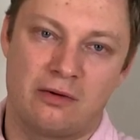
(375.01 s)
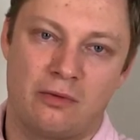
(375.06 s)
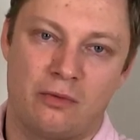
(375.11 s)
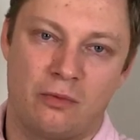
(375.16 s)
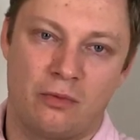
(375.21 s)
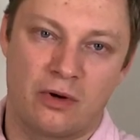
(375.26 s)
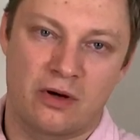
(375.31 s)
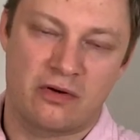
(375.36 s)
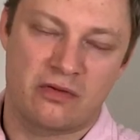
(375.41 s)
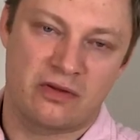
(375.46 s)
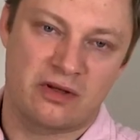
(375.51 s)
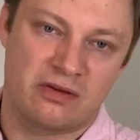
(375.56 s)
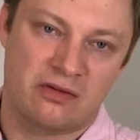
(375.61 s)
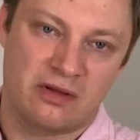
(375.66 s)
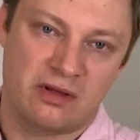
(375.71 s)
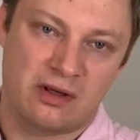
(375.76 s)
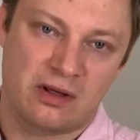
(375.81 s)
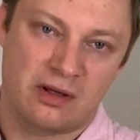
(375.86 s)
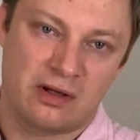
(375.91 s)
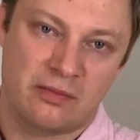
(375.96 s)
what are they
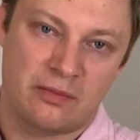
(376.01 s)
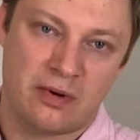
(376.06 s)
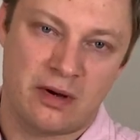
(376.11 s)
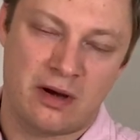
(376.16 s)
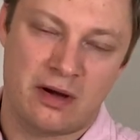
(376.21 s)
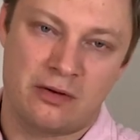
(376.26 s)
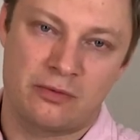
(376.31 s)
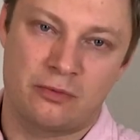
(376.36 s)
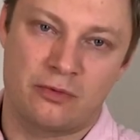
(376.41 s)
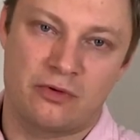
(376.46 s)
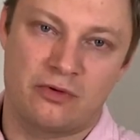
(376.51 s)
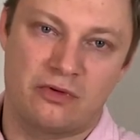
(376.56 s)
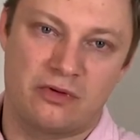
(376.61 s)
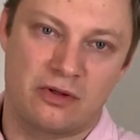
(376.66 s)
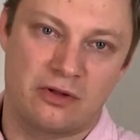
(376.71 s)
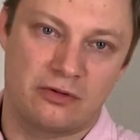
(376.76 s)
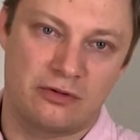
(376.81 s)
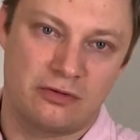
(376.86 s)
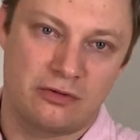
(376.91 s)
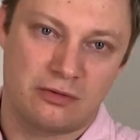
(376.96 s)
thinking about, what do
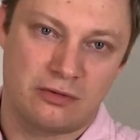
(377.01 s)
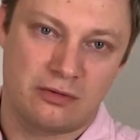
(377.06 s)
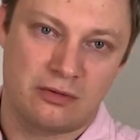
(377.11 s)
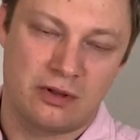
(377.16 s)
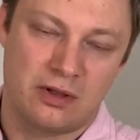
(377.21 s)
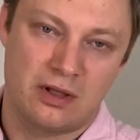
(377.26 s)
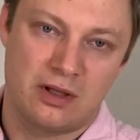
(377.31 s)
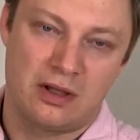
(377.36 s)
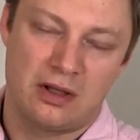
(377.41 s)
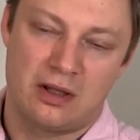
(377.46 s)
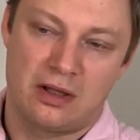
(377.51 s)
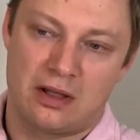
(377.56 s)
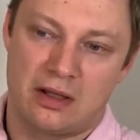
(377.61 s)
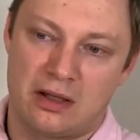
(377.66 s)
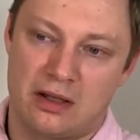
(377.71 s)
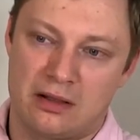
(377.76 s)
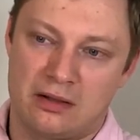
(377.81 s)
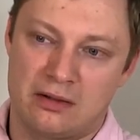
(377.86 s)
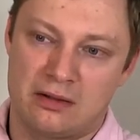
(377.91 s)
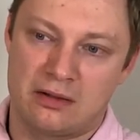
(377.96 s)
they do,
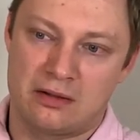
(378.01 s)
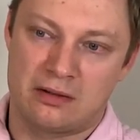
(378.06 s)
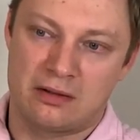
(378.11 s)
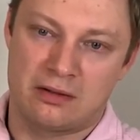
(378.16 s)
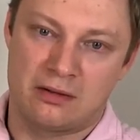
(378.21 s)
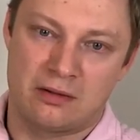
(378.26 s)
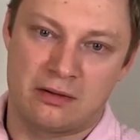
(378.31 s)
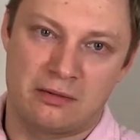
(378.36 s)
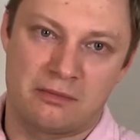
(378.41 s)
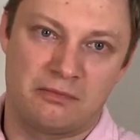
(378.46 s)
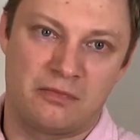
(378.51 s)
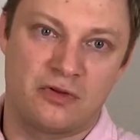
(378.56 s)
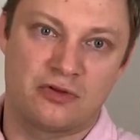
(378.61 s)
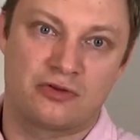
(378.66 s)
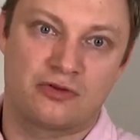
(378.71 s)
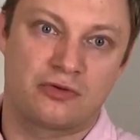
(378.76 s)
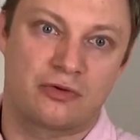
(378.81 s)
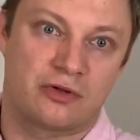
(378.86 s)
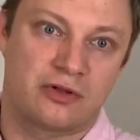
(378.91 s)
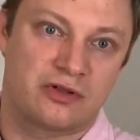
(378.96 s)
and the
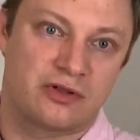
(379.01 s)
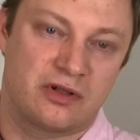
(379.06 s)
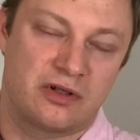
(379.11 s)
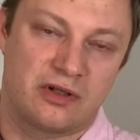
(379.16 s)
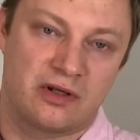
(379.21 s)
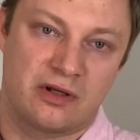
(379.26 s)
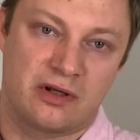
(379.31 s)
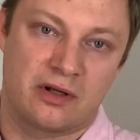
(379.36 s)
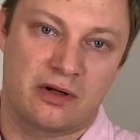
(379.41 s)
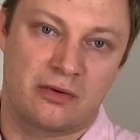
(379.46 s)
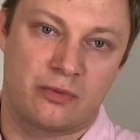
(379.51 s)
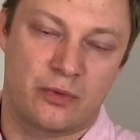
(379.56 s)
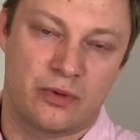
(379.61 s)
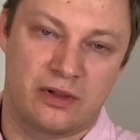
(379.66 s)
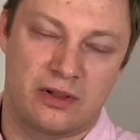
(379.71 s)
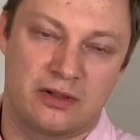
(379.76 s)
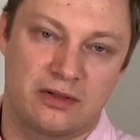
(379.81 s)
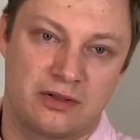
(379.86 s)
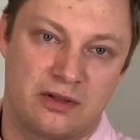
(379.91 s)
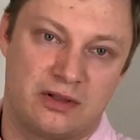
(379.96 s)
stories that they are
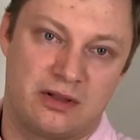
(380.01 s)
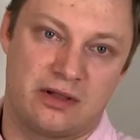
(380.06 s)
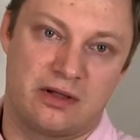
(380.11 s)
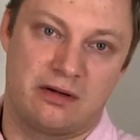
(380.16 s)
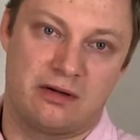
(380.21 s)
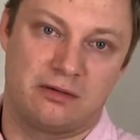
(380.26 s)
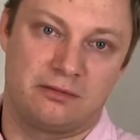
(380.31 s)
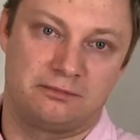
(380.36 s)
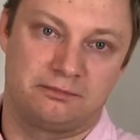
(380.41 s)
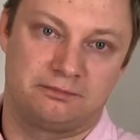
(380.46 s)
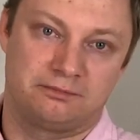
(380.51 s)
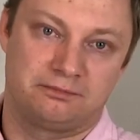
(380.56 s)
willing to tell.